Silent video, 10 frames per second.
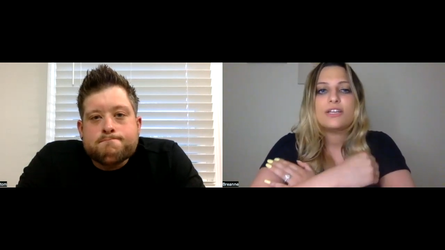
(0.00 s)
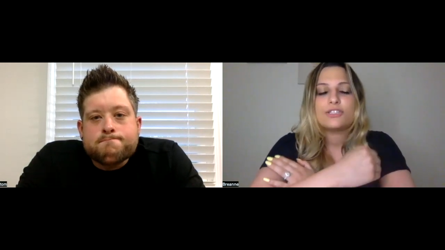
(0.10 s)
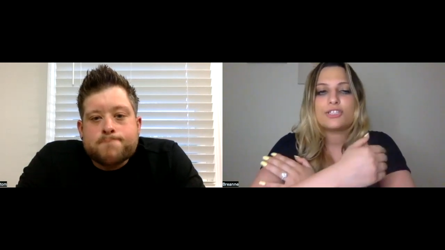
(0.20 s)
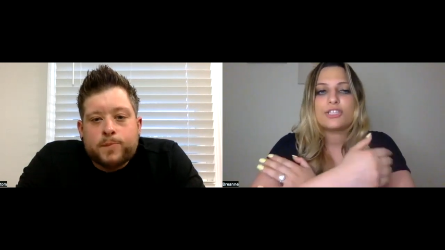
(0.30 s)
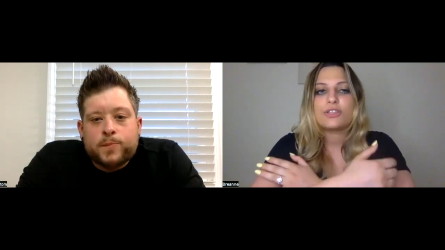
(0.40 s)

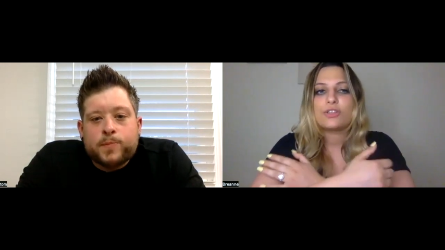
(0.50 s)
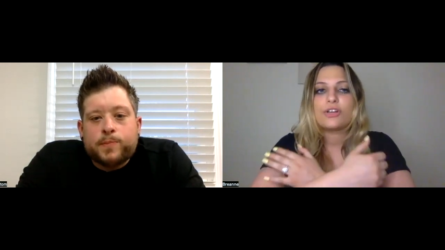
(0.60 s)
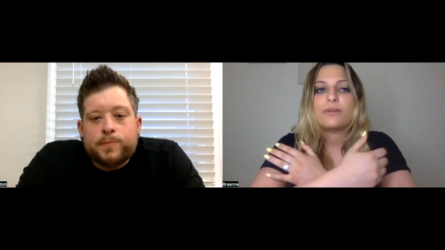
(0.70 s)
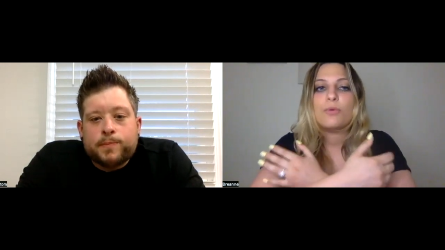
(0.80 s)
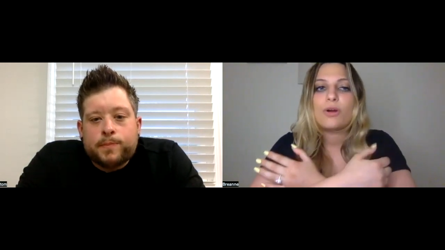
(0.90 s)
Speaker 1: to just
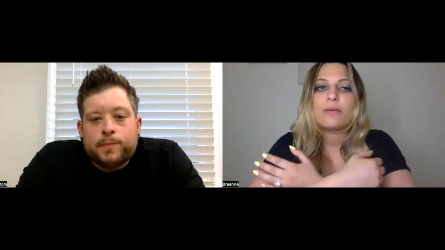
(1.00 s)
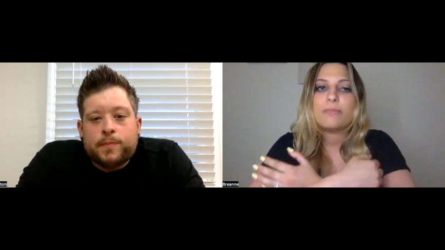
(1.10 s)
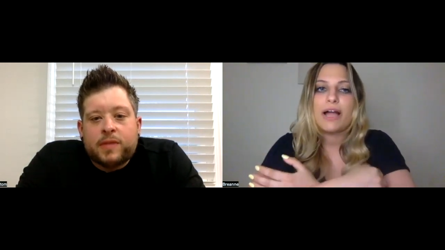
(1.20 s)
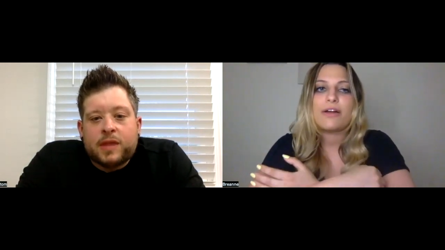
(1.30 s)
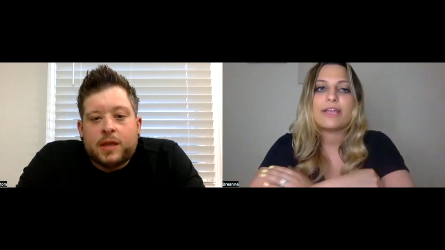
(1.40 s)
learn more
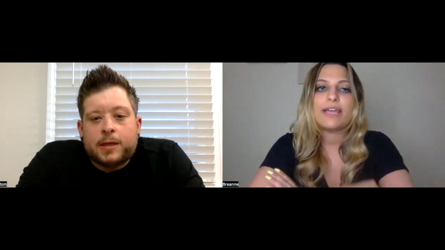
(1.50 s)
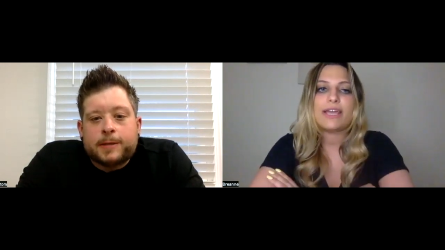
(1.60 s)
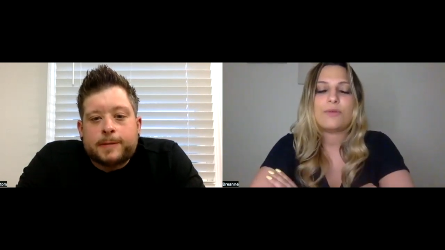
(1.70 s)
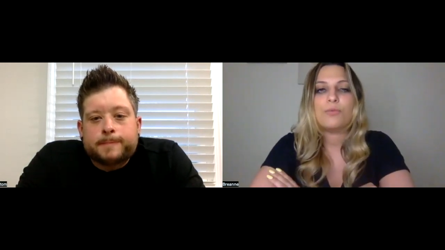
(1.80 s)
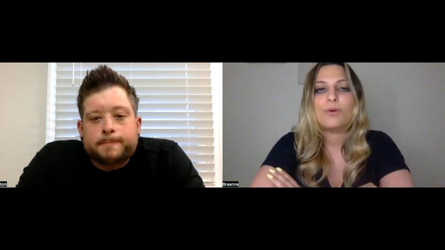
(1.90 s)
about it
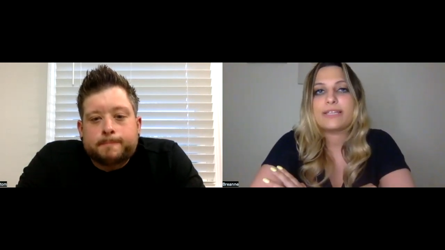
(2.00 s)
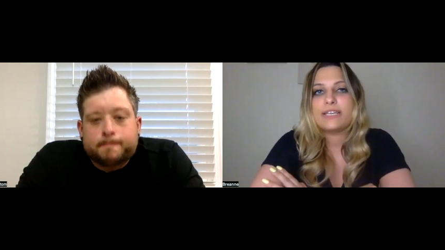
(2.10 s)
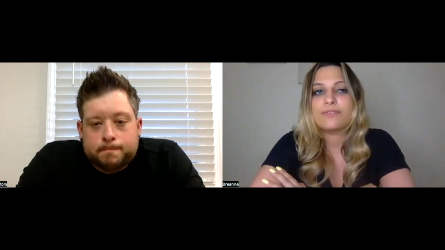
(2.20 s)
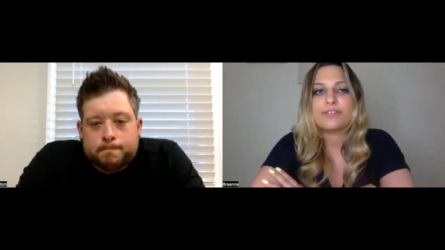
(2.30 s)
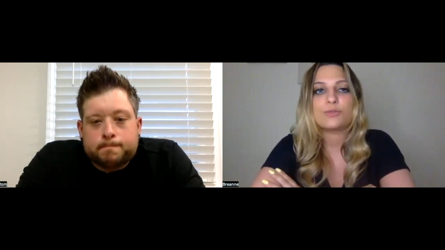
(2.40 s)
and what the
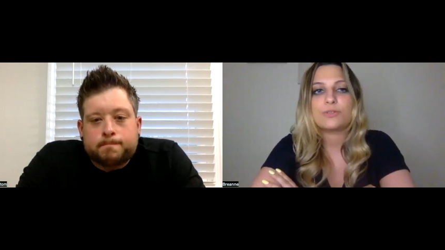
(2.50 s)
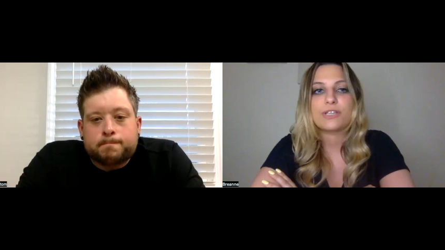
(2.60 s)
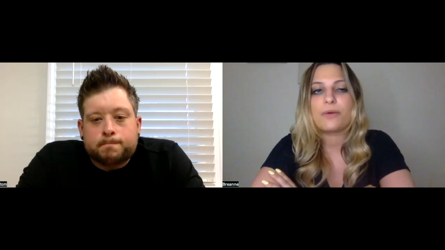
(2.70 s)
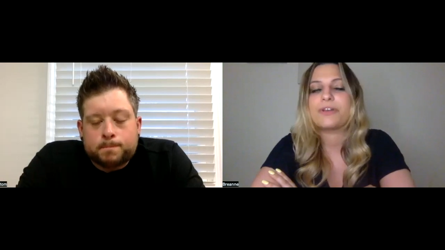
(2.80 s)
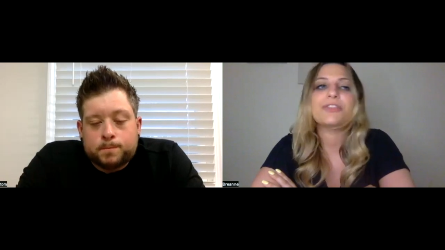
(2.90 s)
individual is
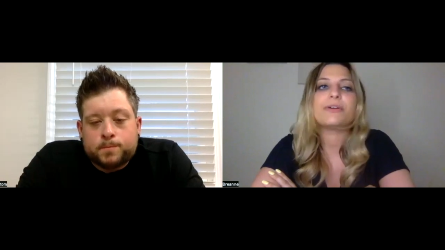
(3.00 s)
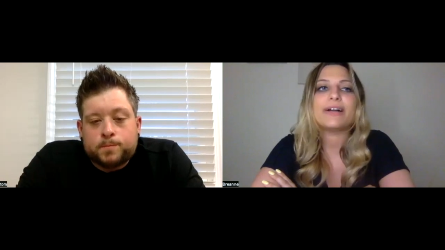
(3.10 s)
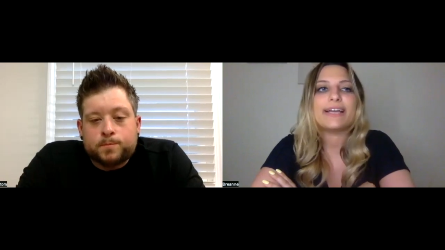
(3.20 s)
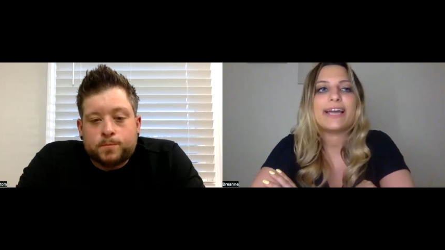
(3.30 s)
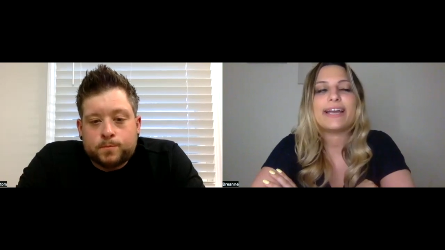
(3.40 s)
going through.
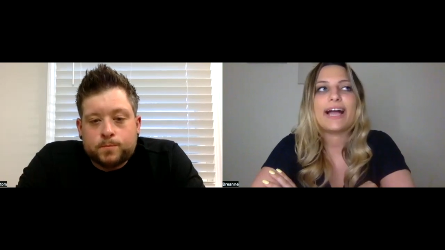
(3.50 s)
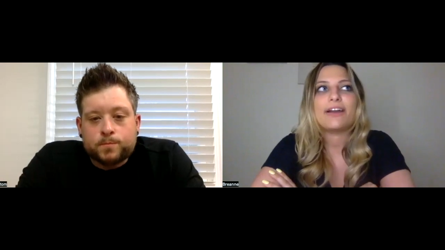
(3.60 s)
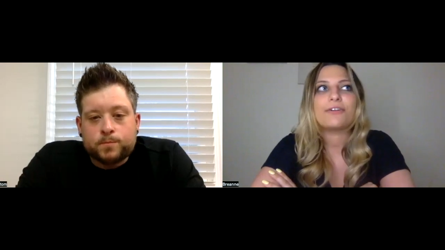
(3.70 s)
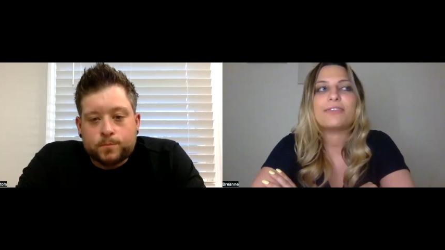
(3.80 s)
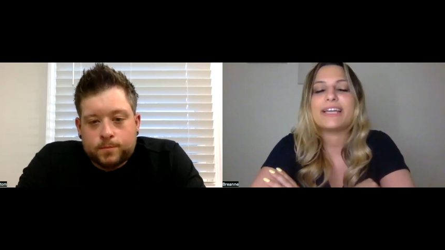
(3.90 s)
Again, I
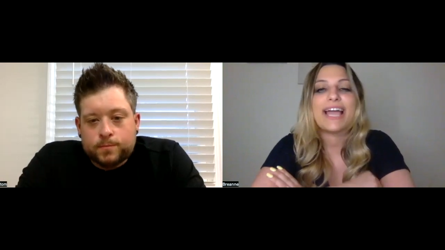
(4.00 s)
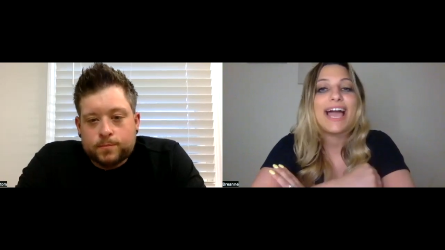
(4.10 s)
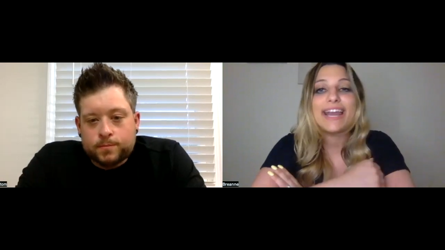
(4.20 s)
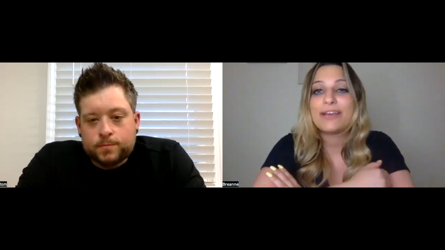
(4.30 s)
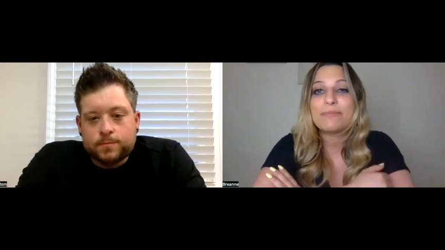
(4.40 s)
don't think
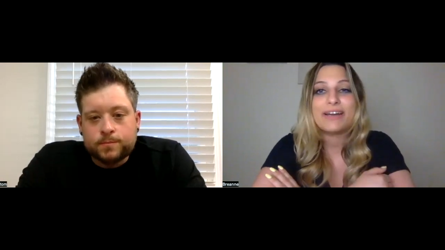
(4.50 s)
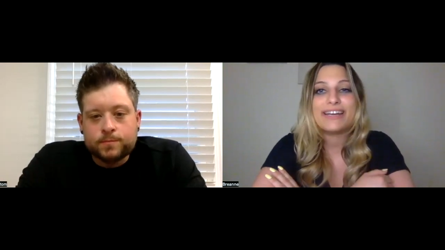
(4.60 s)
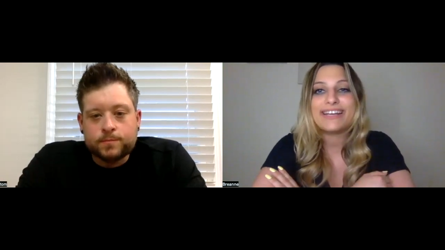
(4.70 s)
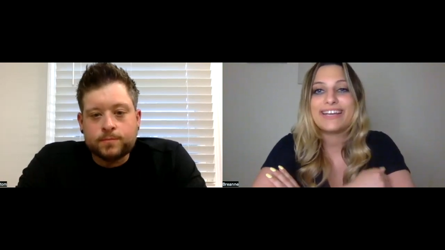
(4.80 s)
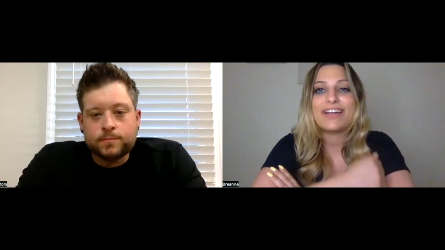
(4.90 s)

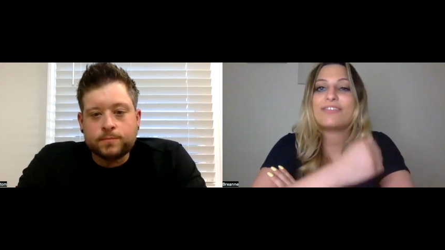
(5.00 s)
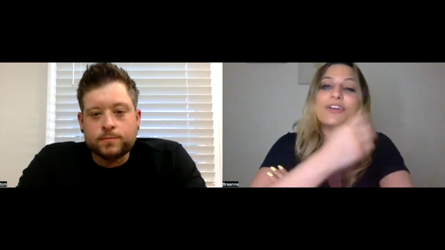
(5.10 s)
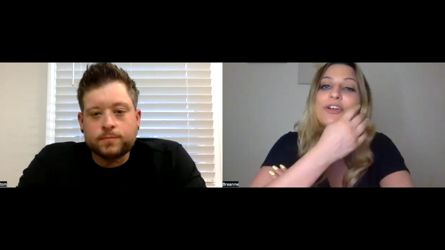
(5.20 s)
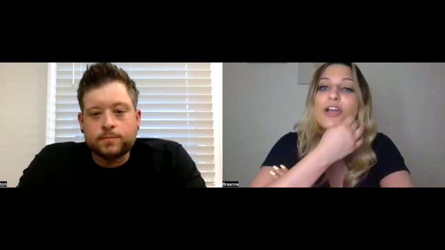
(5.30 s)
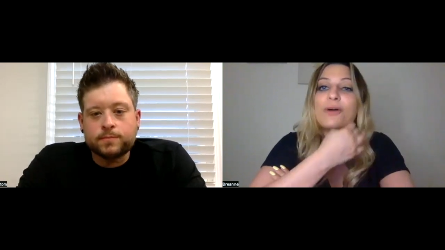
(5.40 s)
anybody can ever
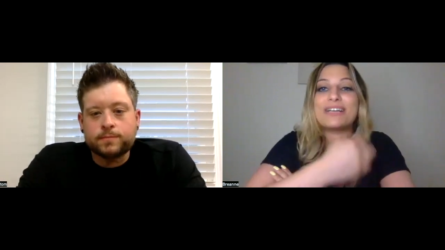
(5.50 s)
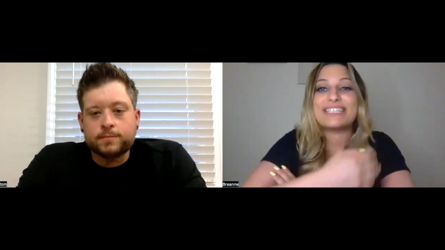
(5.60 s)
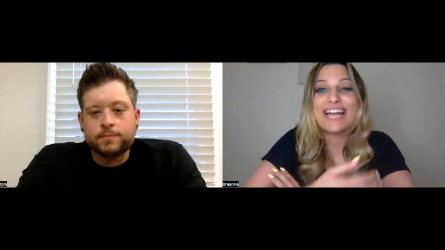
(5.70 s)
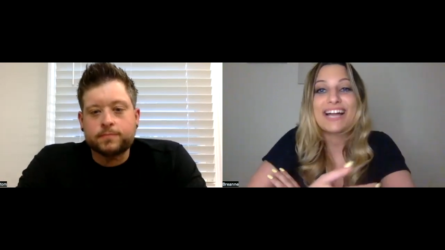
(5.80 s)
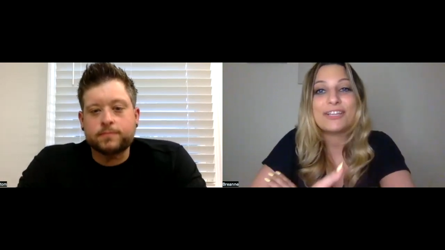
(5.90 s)
know
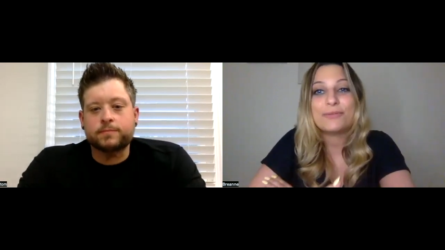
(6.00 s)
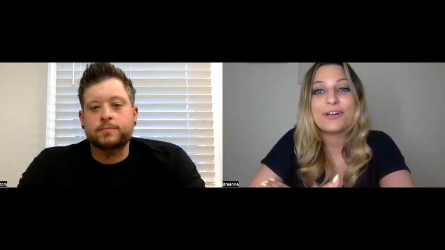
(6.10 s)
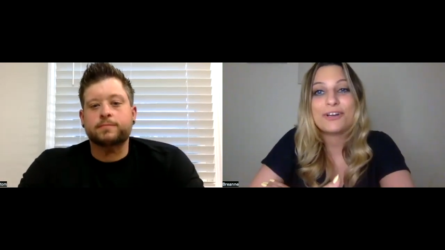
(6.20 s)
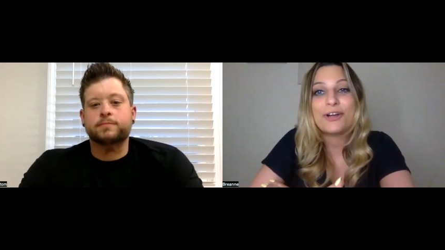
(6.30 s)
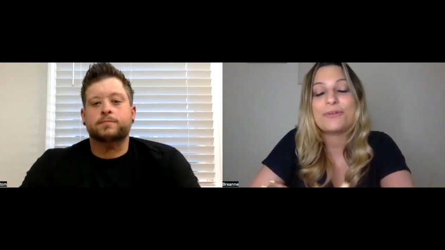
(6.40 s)
exactly what
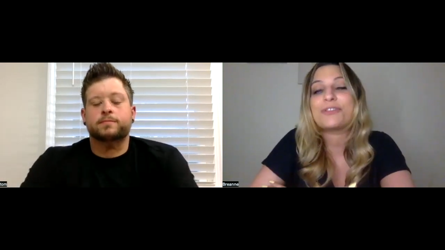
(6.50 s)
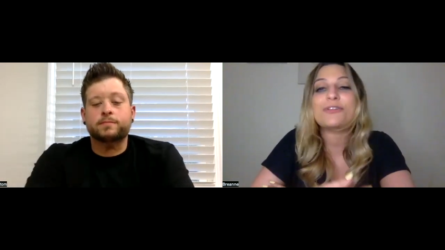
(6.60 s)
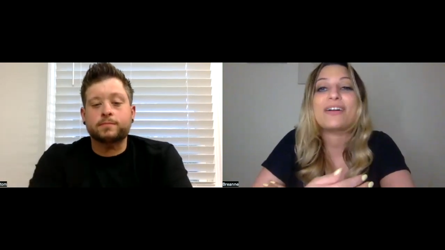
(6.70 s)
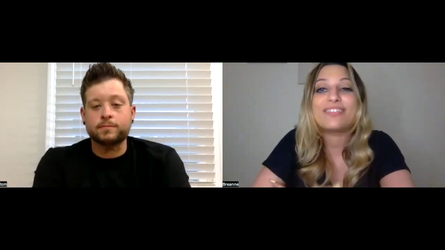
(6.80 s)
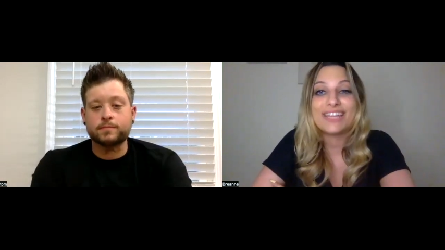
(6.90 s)
you're going through
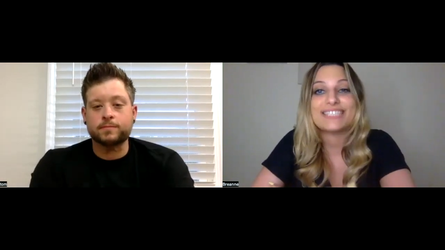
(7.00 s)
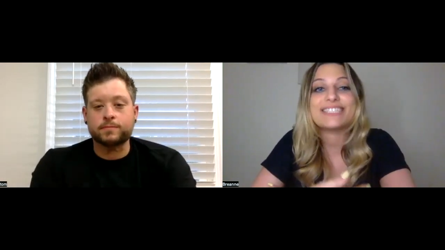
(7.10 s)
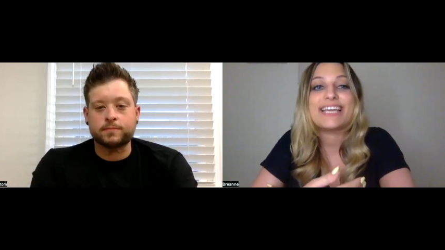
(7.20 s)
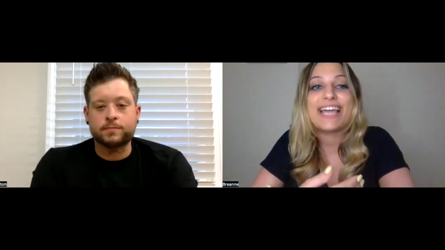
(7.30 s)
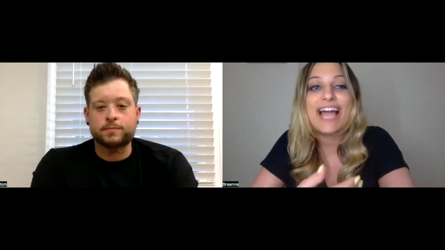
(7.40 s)
unless
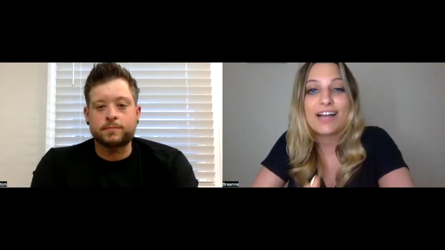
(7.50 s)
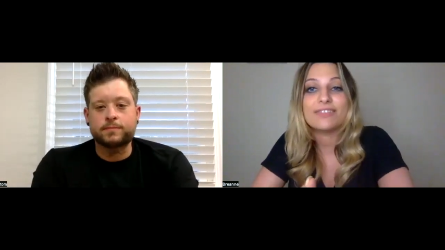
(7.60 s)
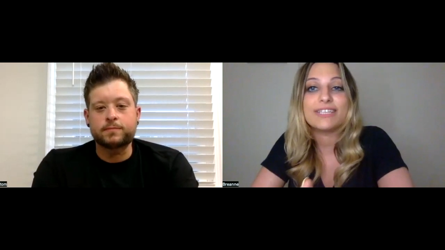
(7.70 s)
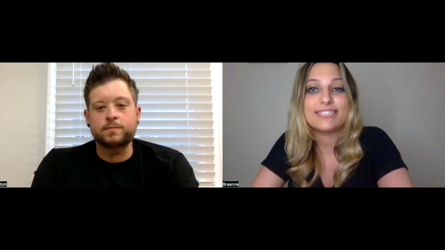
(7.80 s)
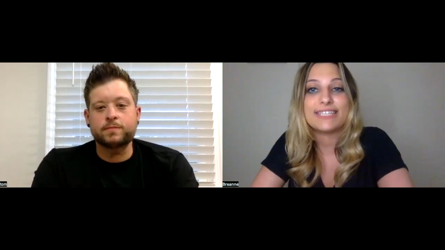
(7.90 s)
they have
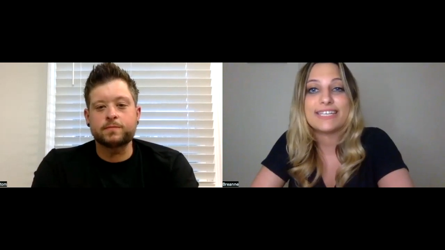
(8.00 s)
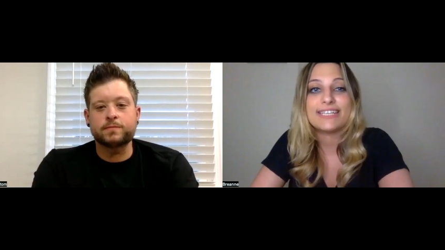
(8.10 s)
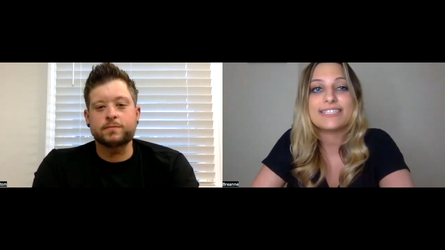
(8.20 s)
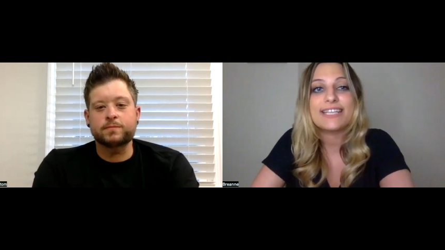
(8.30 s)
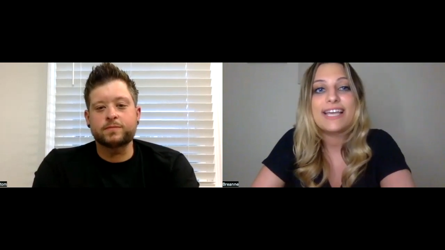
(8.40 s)
the
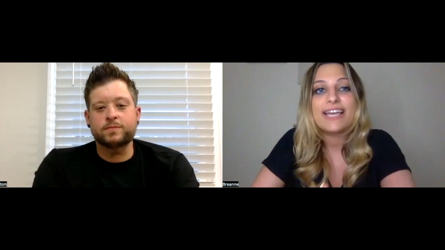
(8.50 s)
disease.